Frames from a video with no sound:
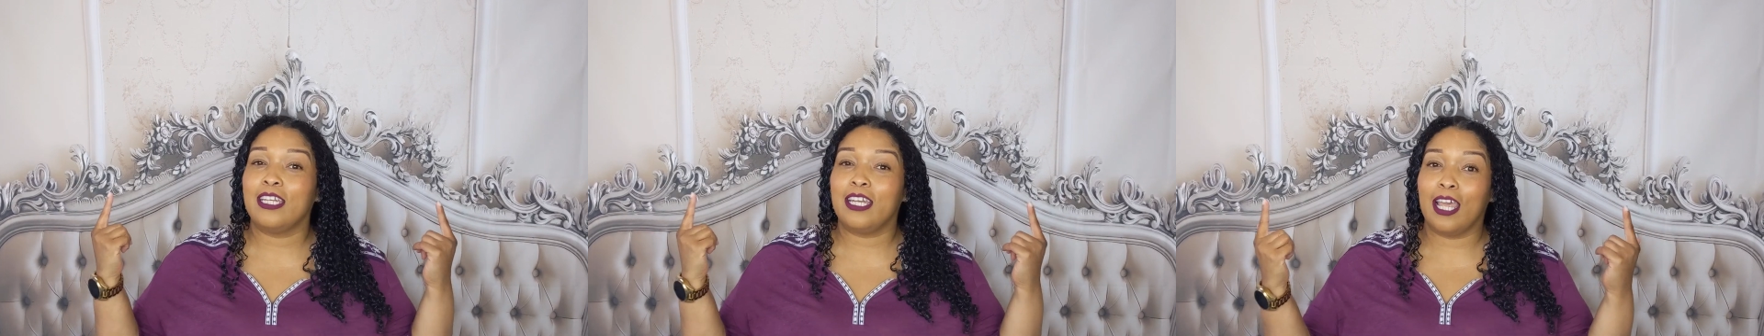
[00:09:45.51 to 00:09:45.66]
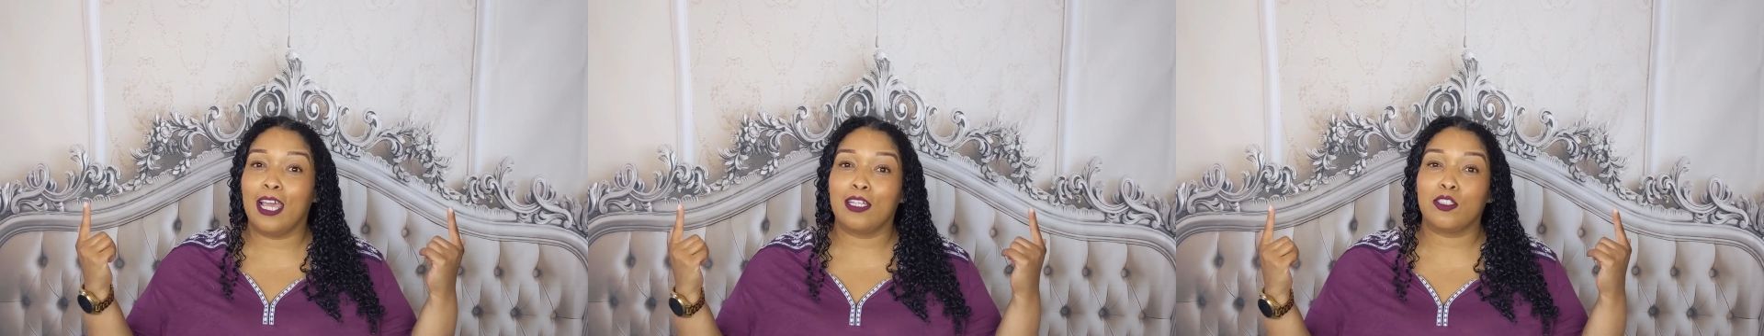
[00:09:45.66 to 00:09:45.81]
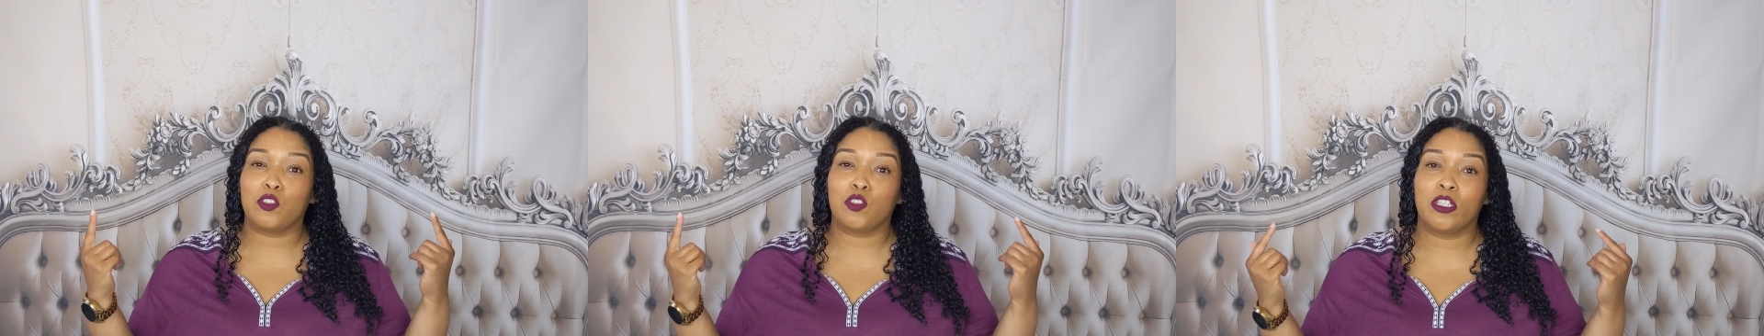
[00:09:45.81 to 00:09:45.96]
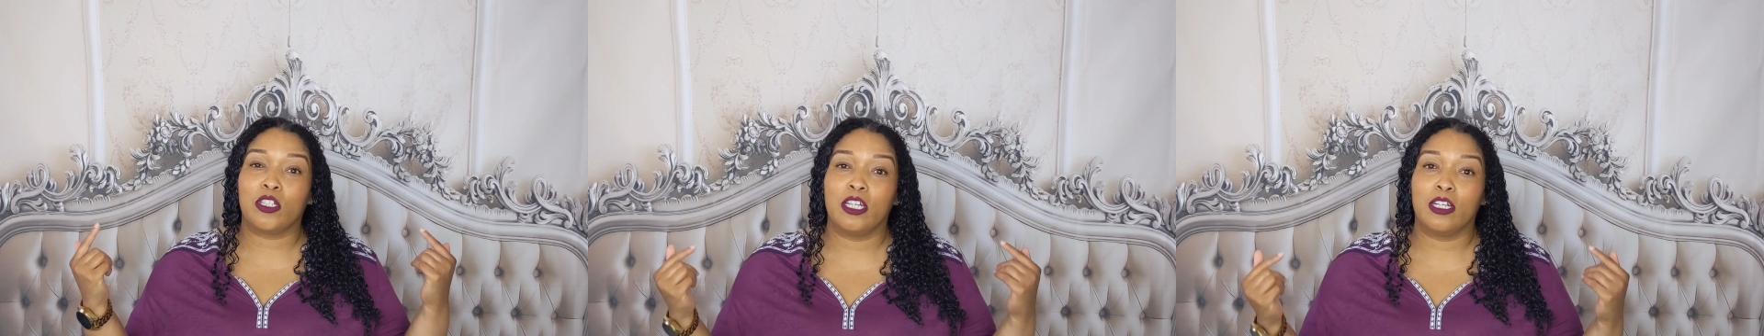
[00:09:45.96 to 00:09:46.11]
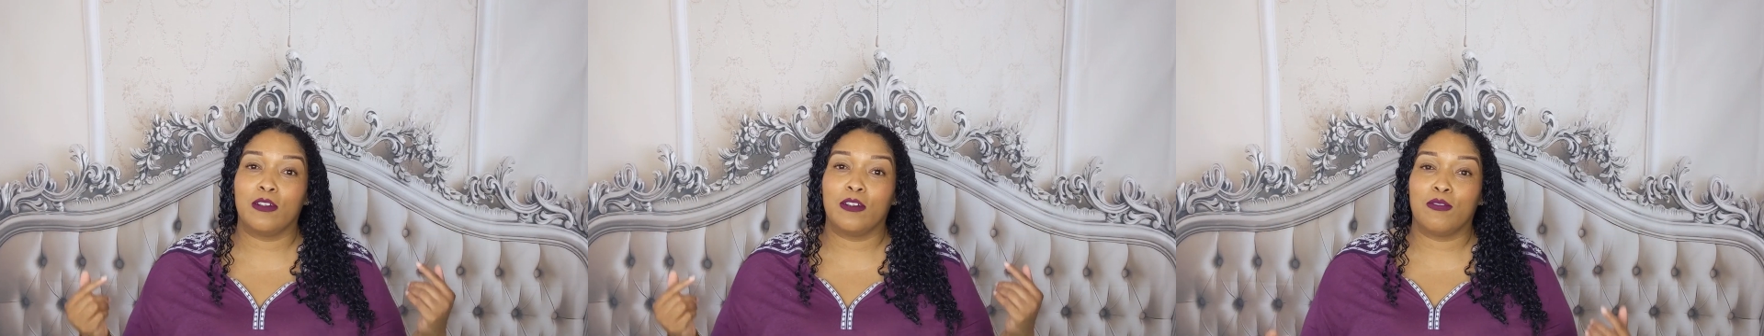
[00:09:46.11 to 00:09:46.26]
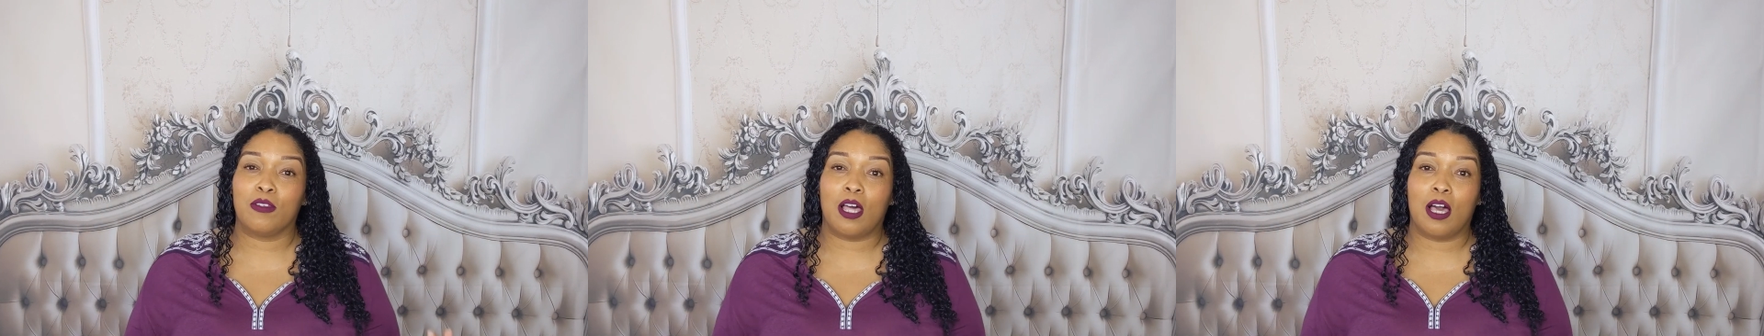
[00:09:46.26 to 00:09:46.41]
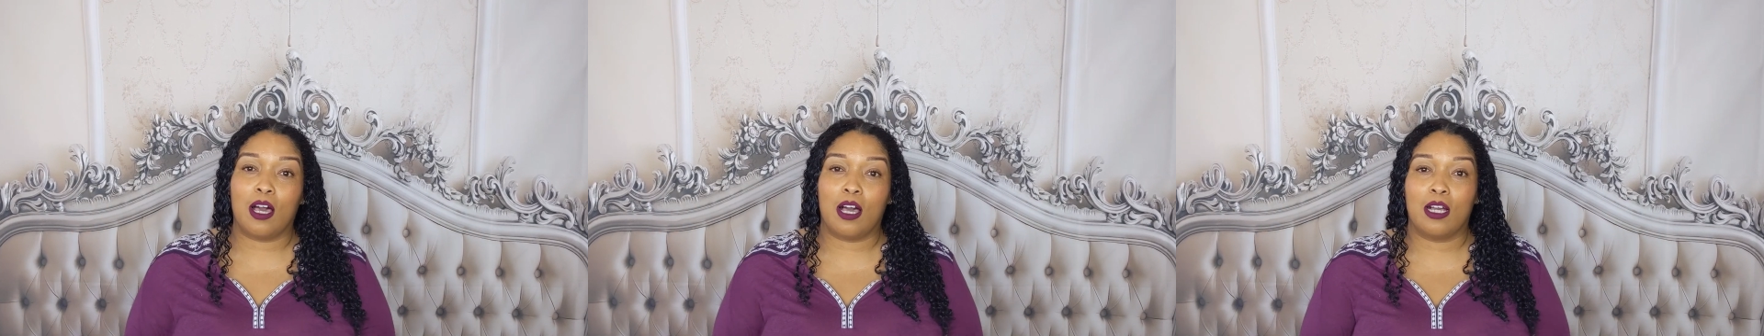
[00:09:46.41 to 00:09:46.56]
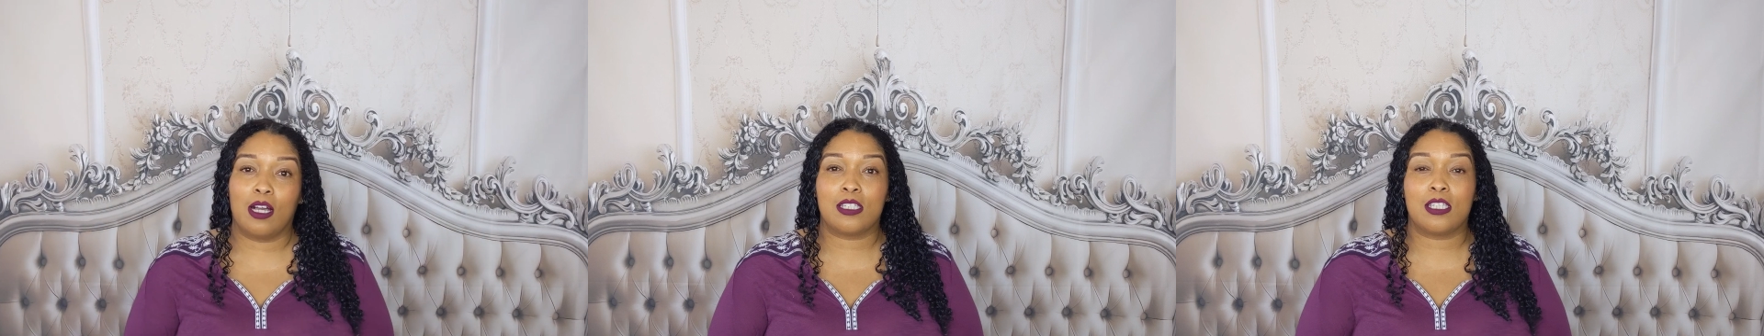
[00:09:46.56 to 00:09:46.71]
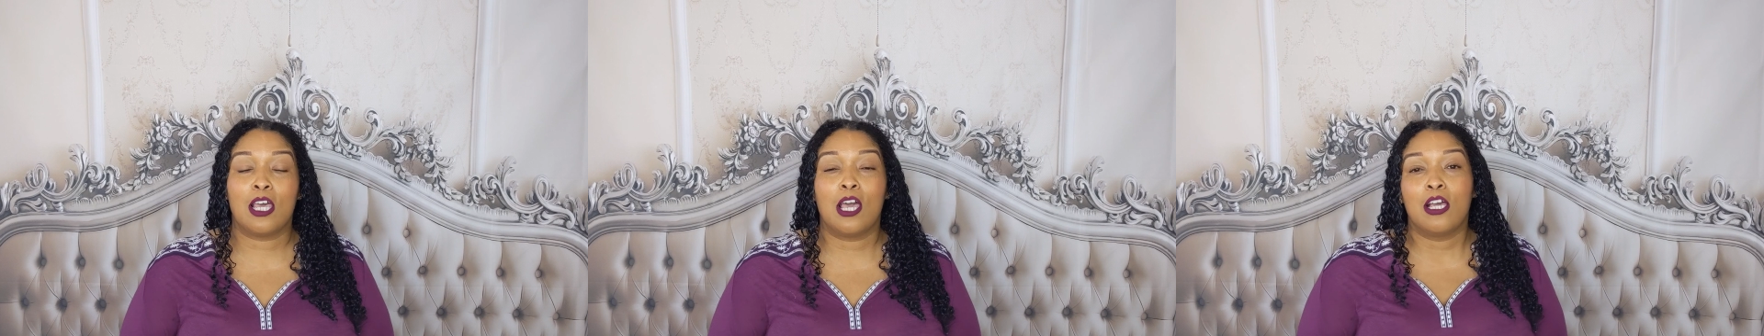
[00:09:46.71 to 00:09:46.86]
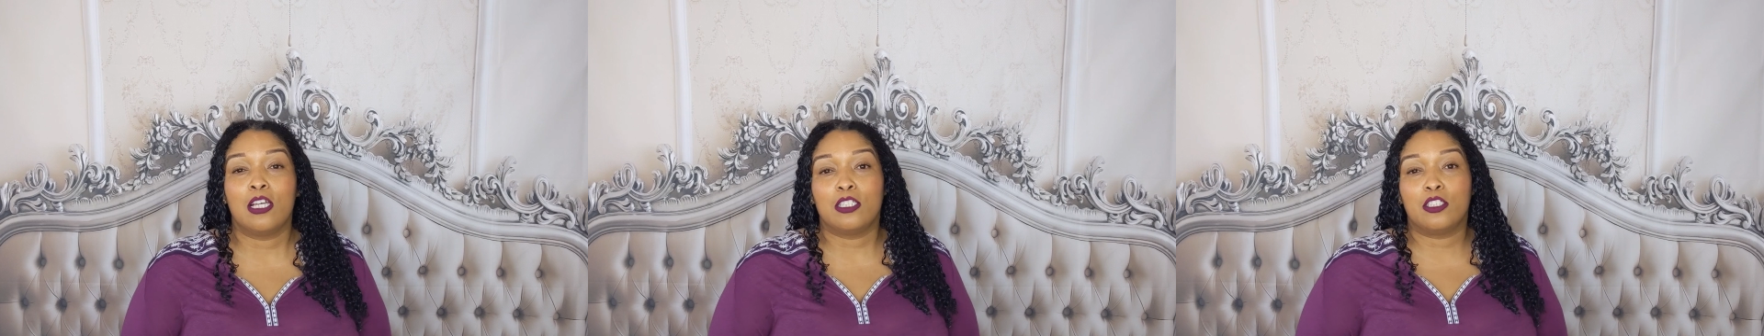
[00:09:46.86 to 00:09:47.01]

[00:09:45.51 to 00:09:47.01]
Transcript: Natural Hair Vlogs.